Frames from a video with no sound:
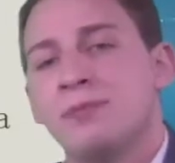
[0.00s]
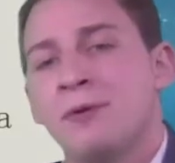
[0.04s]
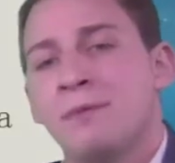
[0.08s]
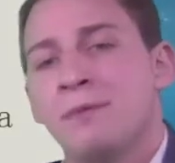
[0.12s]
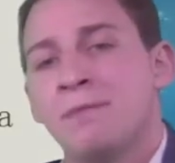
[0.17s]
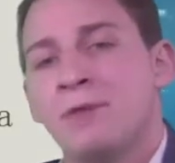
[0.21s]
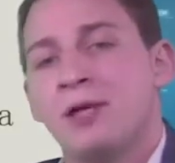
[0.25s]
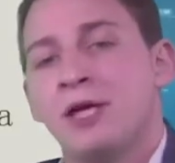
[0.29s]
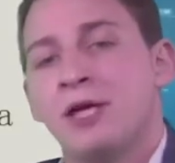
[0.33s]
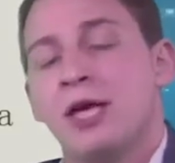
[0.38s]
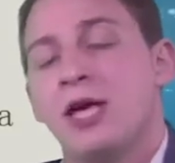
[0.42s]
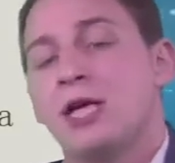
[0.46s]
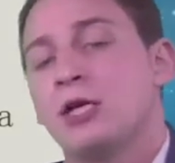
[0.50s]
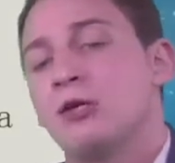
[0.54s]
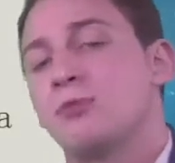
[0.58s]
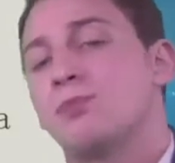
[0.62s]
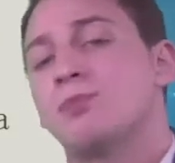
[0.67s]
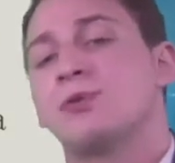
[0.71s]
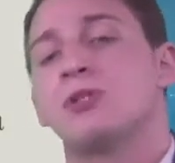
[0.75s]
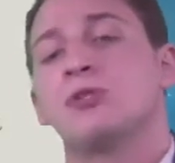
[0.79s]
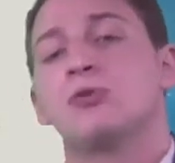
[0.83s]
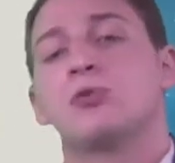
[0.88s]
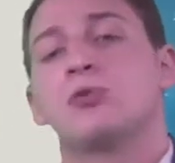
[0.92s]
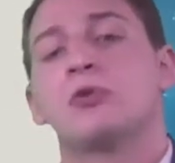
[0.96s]

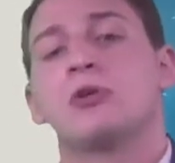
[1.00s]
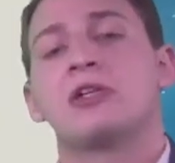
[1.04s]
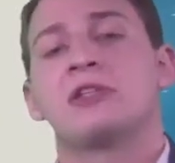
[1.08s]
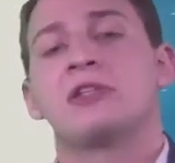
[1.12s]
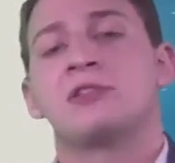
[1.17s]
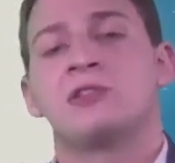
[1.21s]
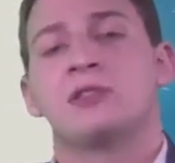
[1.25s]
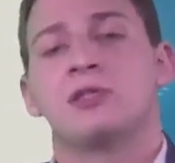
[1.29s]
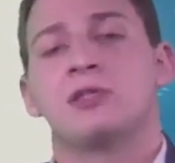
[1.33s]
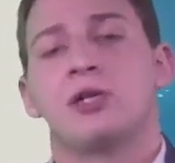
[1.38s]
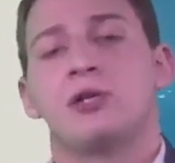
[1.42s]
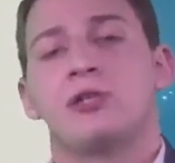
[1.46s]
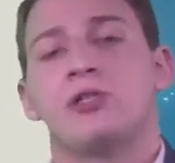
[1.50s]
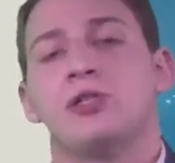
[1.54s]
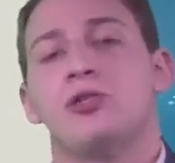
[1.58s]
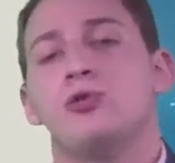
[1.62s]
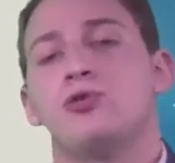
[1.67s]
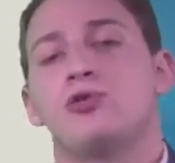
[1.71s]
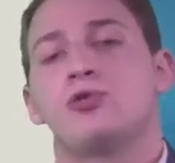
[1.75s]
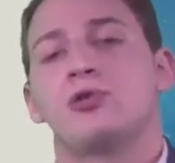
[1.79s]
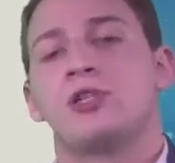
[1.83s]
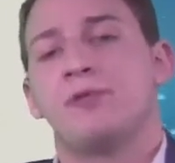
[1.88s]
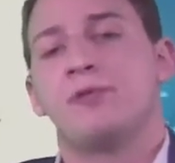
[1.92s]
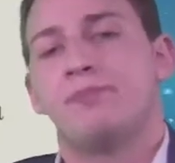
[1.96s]
entrepreneurs are usually
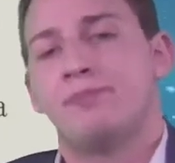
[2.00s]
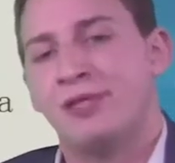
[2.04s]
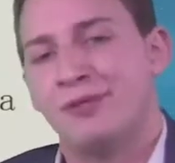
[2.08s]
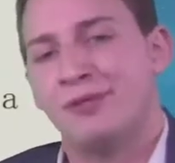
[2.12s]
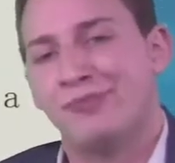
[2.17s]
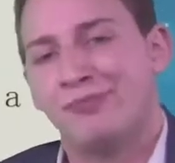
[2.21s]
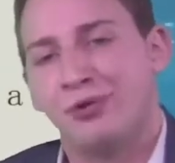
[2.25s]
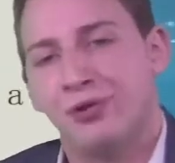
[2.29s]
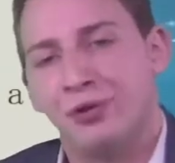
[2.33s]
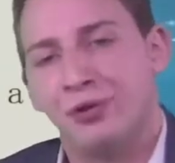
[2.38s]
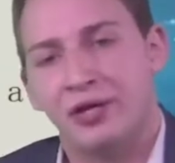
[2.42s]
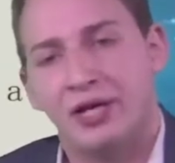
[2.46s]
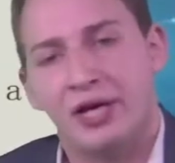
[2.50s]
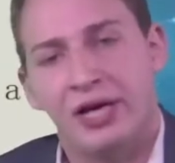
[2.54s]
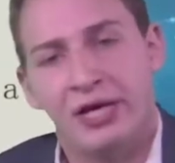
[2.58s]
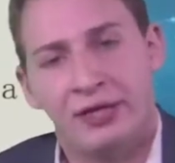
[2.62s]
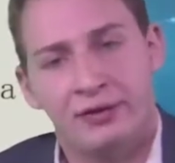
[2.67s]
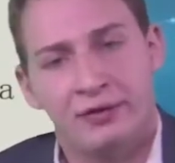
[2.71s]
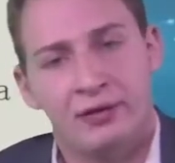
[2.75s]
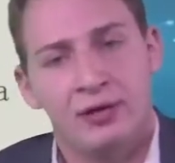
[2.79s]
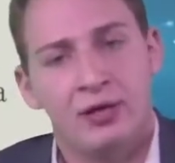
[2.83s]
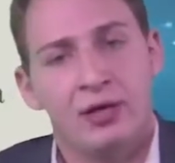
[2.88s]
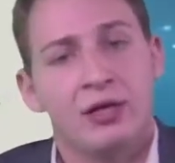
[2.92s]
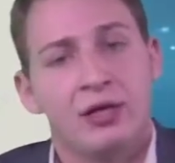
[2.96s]
people that
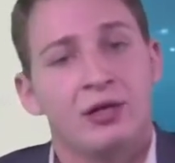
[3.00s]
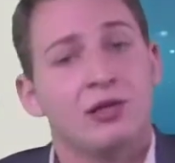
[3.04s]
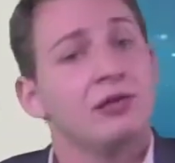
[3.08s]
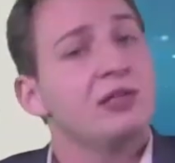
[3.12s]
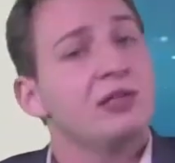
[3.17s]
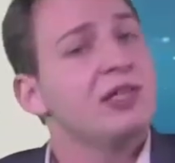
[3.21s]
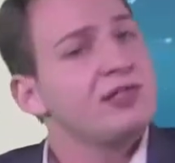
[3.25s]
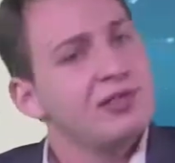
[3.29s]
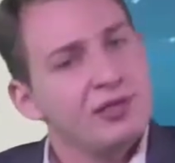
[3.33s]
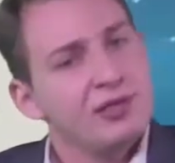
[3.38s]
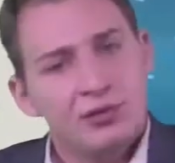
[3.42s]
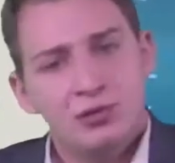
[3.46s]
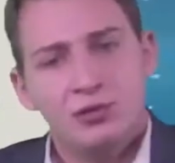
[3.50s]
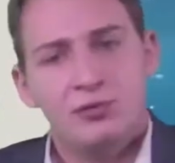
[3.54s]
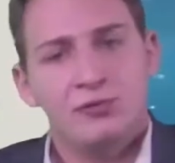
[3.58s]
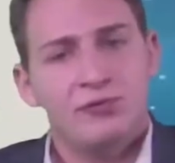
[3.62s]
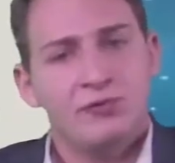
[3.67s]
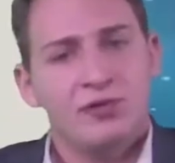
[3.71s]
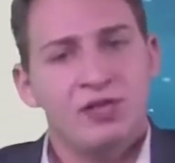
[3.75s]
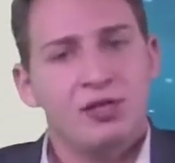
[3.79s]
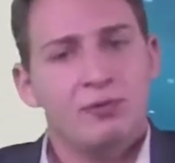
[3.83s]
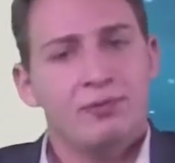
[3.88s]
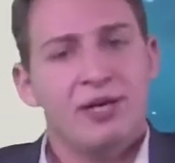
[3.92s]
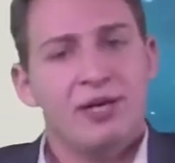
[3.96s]
listen to
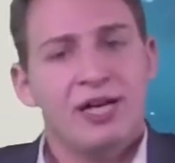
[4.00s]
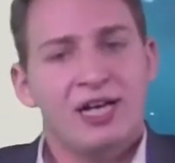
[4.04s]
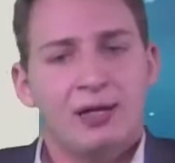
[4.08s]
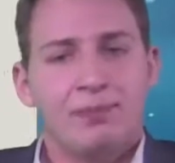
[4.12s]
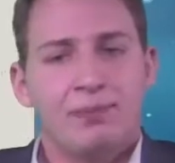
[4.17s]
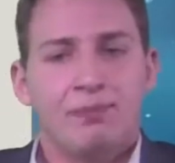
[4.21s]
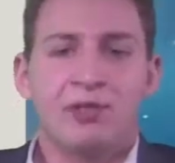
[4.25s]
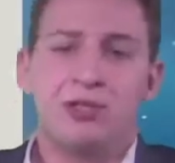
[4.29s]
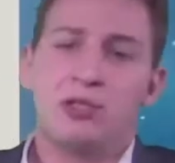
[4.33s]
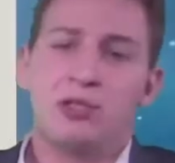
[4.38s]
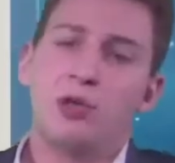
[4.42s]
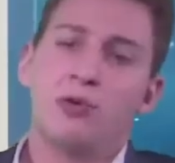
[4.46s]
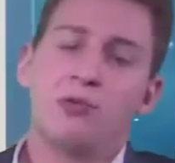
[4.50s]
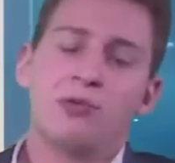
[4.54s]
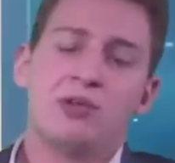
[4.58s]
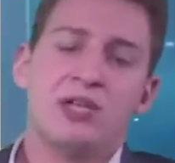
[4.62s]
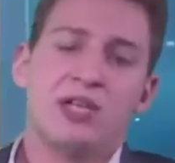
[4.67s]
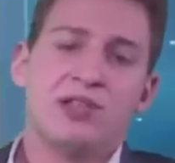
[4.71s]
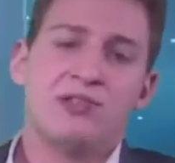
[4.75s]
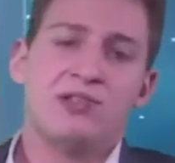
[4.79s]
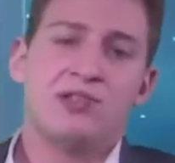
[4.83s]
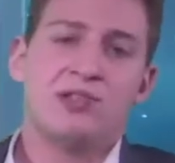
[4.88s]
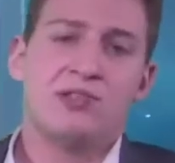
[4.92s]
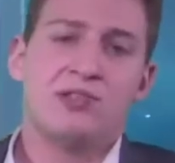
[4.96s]
feedback but don't
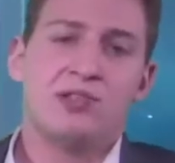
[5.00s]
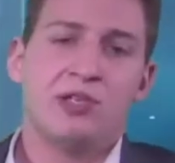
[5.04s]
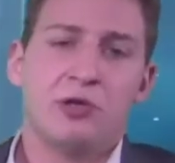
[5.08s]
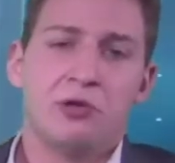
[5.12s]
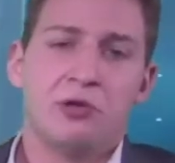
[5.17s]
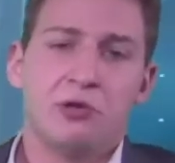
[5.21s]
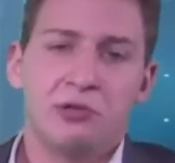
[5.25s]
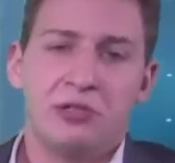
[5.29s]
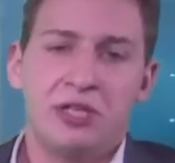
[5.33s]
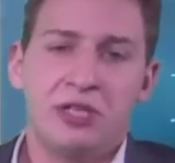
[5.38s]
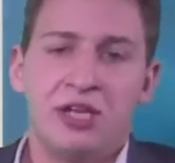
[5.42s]
necessarily